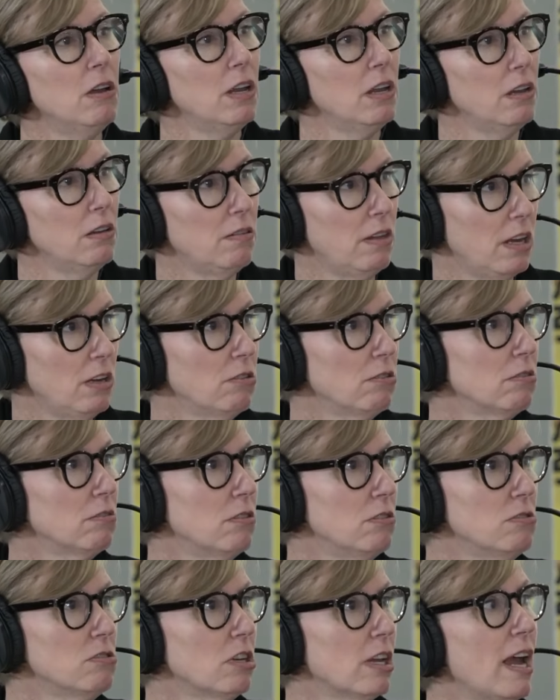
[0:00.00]
they are
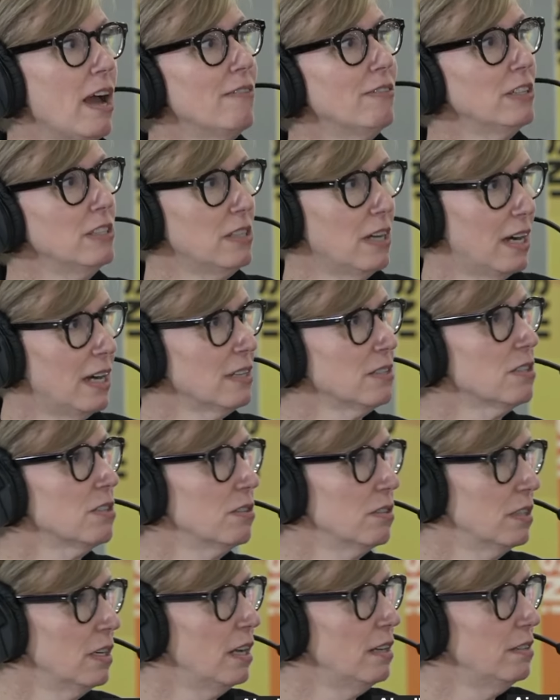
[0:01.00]
usually having to ask
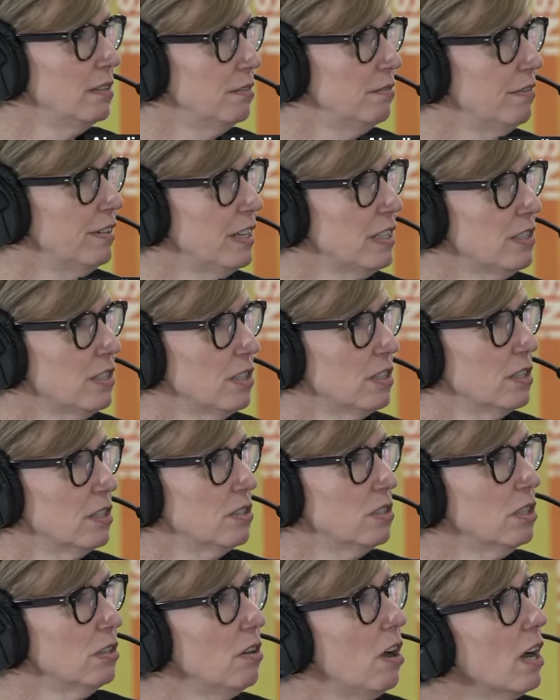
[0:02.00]
their end investor
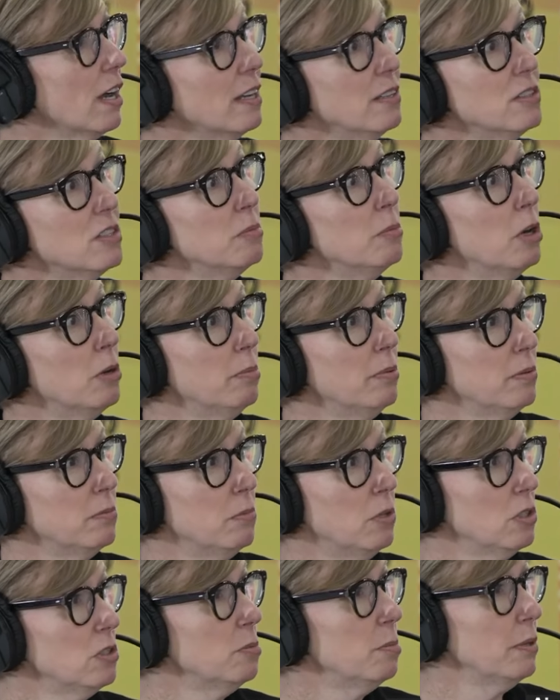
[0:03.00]
to log into mul
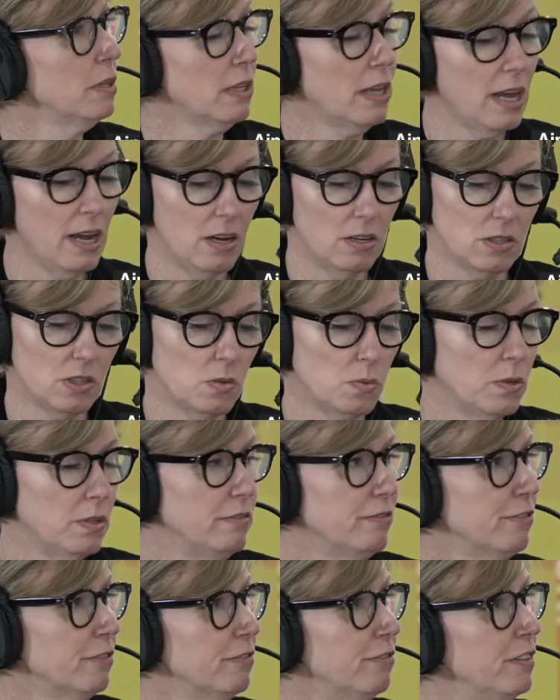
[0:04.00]
multiple accounts, one
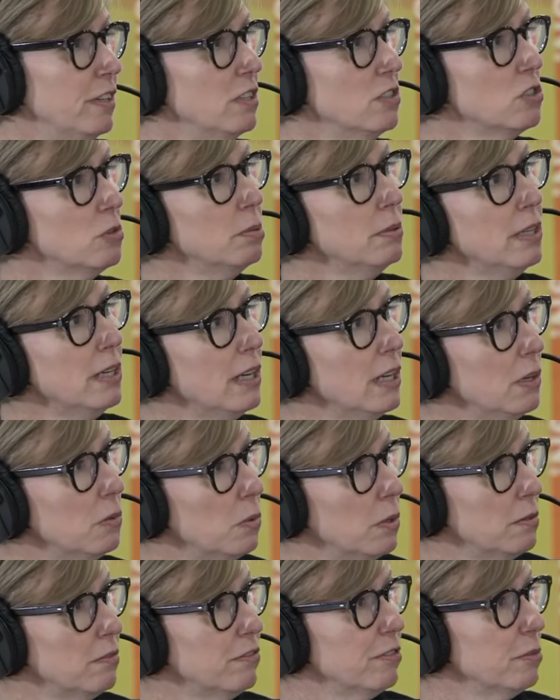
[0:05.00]
for financial planning,
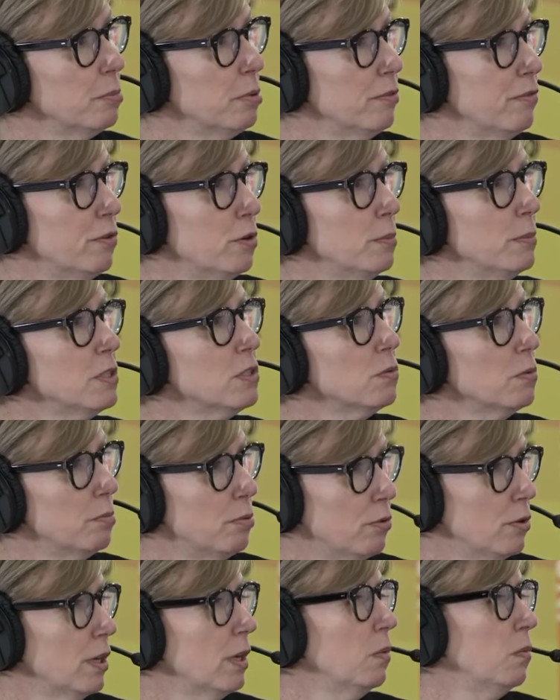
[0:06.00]
one for performance
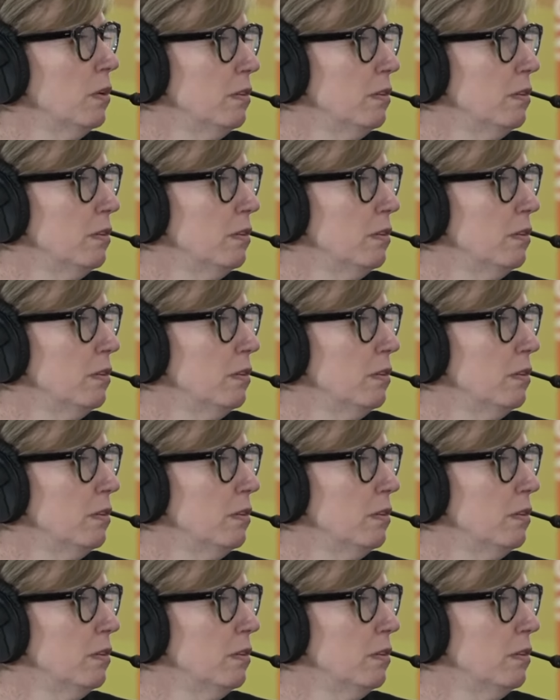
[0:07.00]
reporting, one